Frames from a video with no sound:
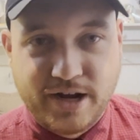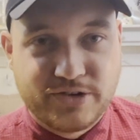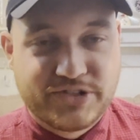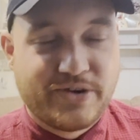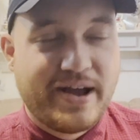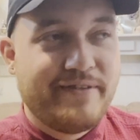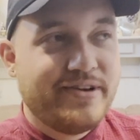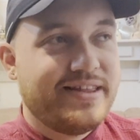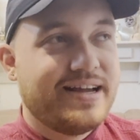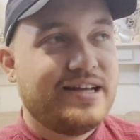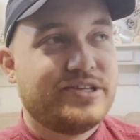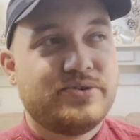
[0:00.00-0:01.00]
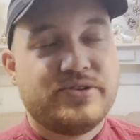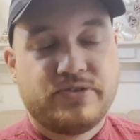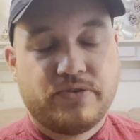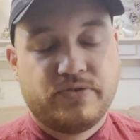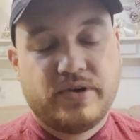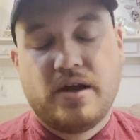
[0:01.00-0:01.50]
So everything I do is for
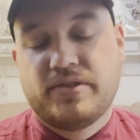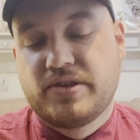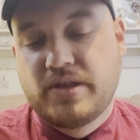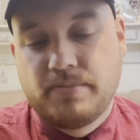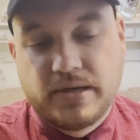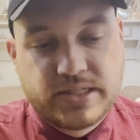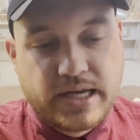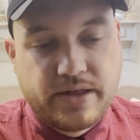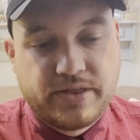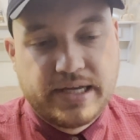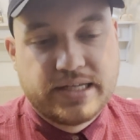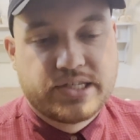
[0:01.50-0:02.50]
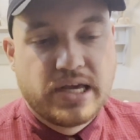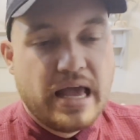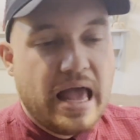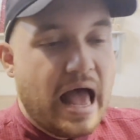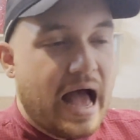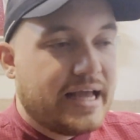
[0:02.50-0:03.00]
free on the thumbnail side of things.
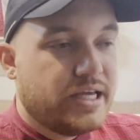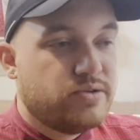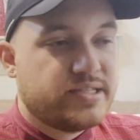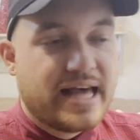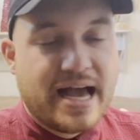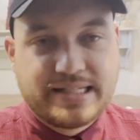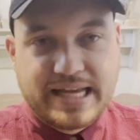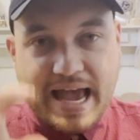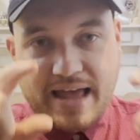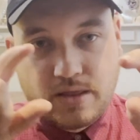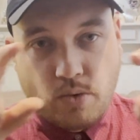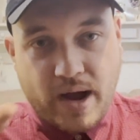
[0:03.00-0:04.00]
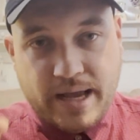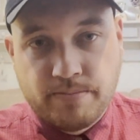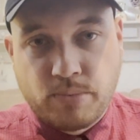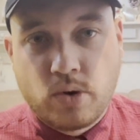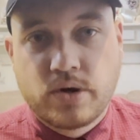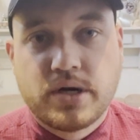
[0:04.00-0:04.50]
I use that to add the white
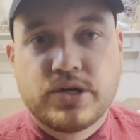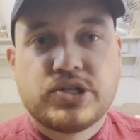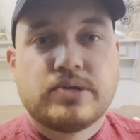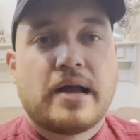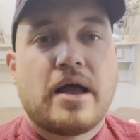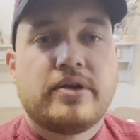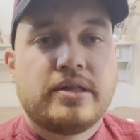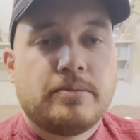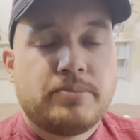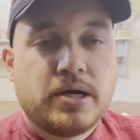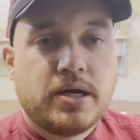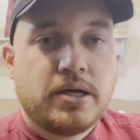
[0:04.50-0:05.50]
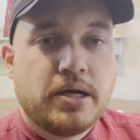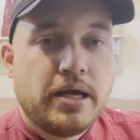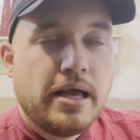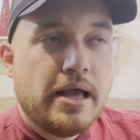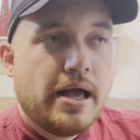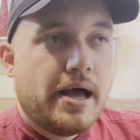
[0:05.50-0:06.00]
border surrounding the bird,
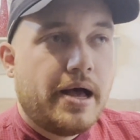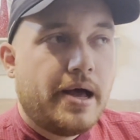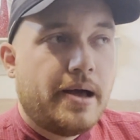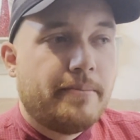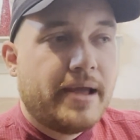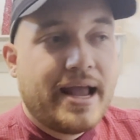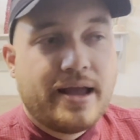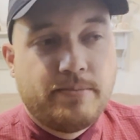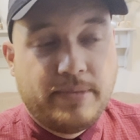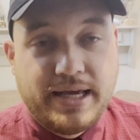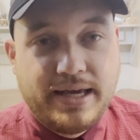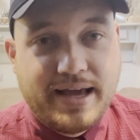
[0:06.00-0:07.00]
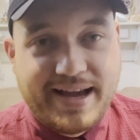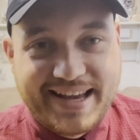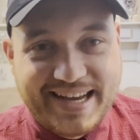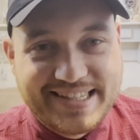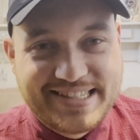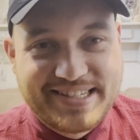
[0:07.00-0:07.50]
and me, I
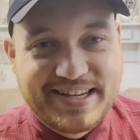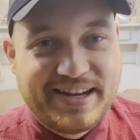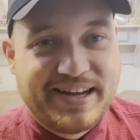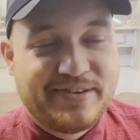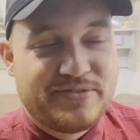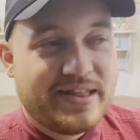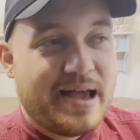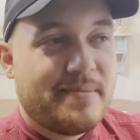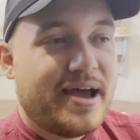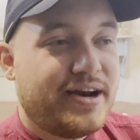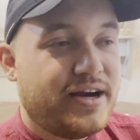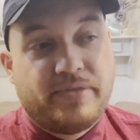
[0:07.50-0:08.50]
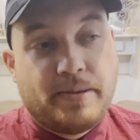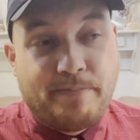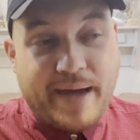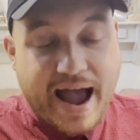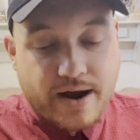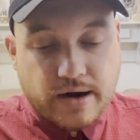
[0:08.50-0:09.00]
guess, for that matter. The
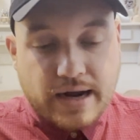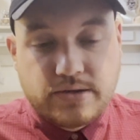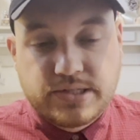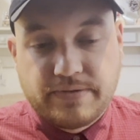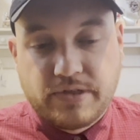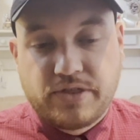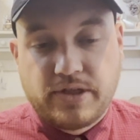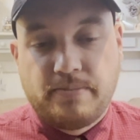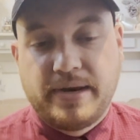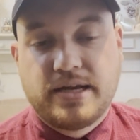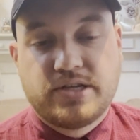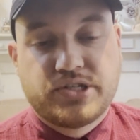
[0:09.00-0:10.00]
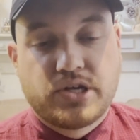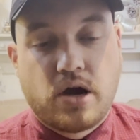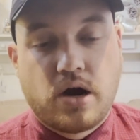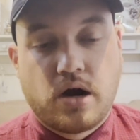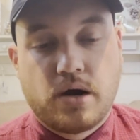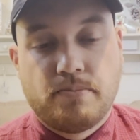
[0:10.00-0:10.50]
backgrounds of the thumbnails
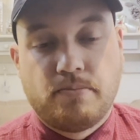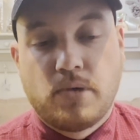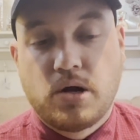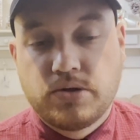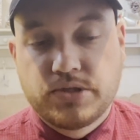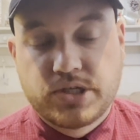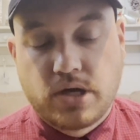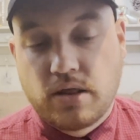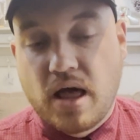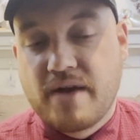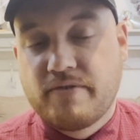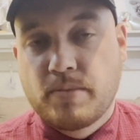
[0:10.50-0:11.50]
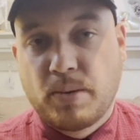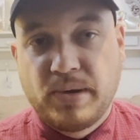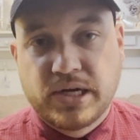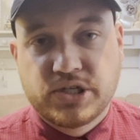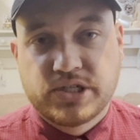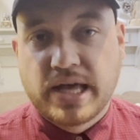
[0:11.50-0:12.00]
are a lot of them are
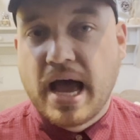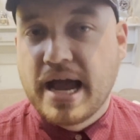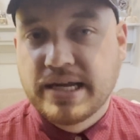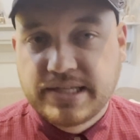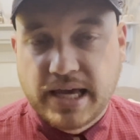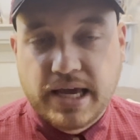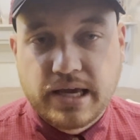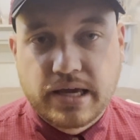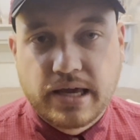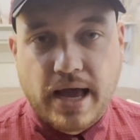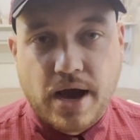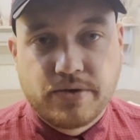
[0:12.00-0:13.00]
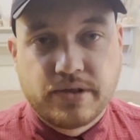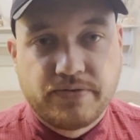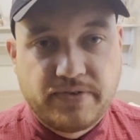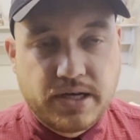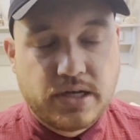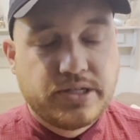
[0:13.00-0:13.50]
pictures that I take out in the
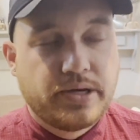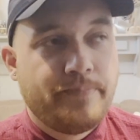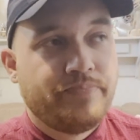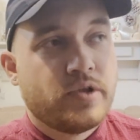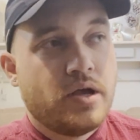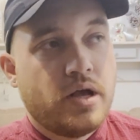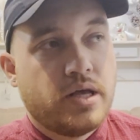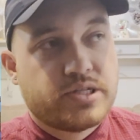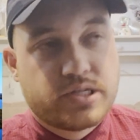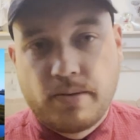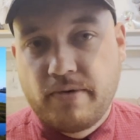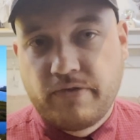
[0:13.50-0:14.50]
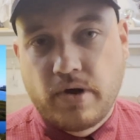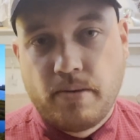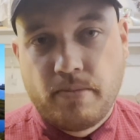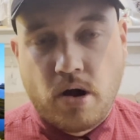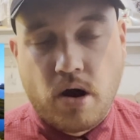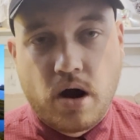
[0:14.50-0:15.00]
field. Some of
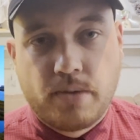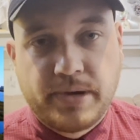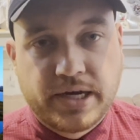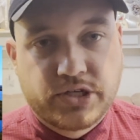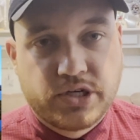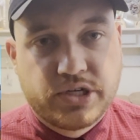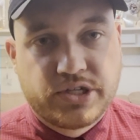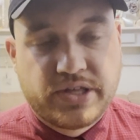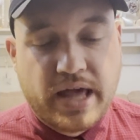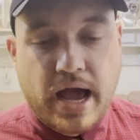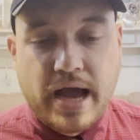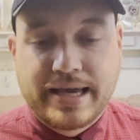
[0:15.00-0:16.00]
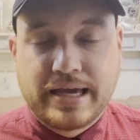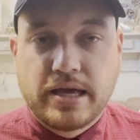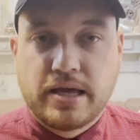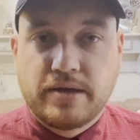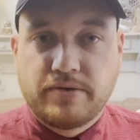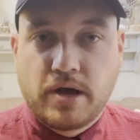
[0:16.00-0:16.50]
them are pictures that I
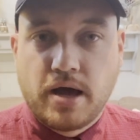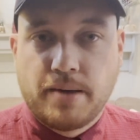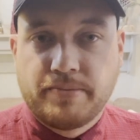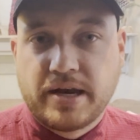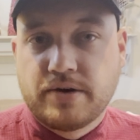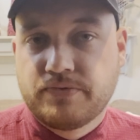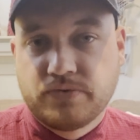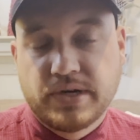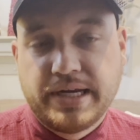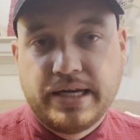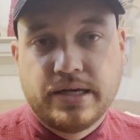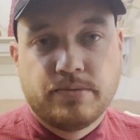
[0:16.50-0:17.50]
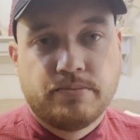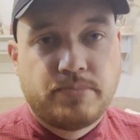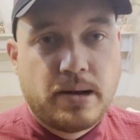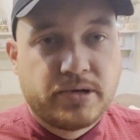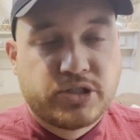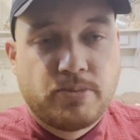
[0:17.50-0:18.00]
get that are free
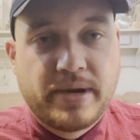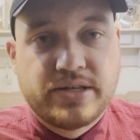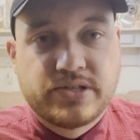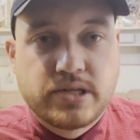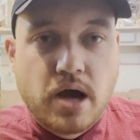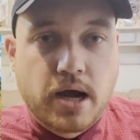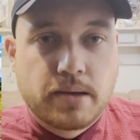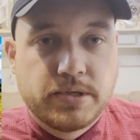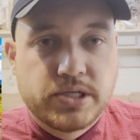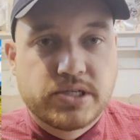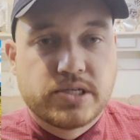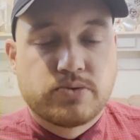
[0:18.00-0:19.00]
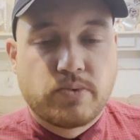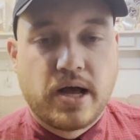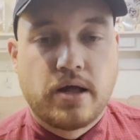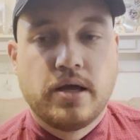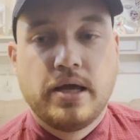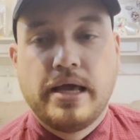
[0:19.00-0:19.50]
public domain stock images as
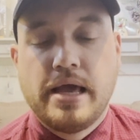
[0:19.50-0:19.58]
well.